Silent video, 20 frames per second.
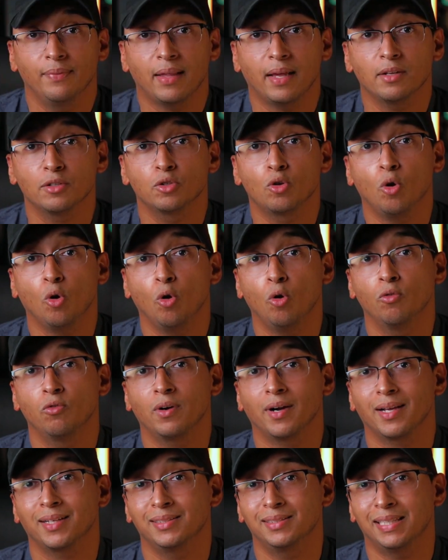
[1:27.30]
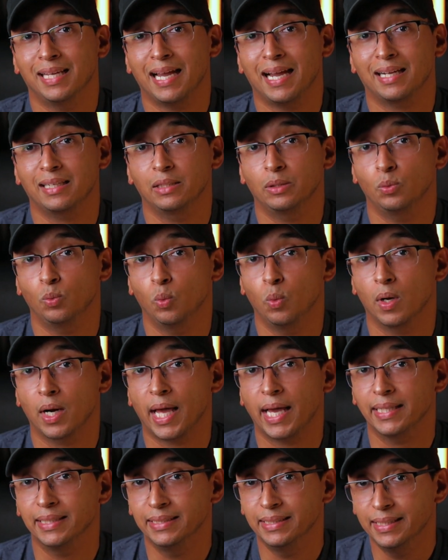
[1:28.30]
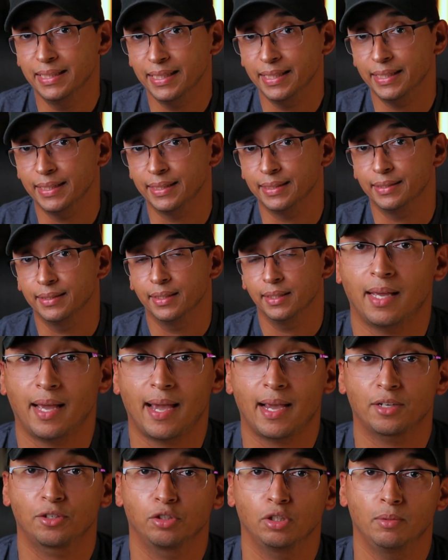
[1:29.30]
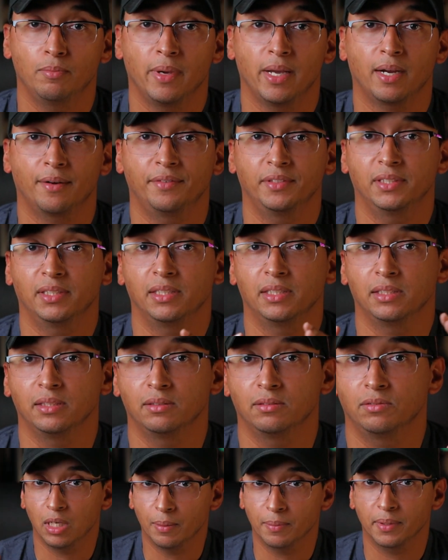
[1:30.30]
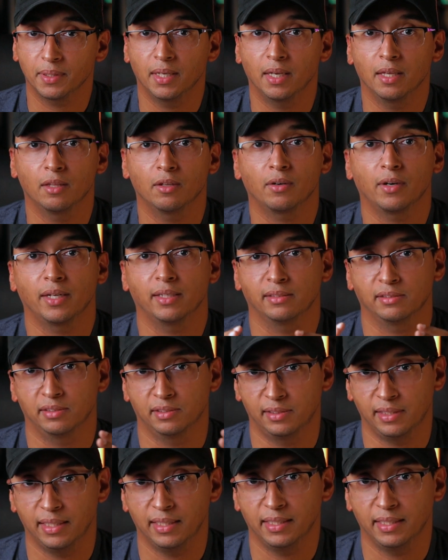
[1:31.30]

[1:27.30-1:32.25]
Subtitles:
Now let's go over exactly what I did to actually make everything come together and stay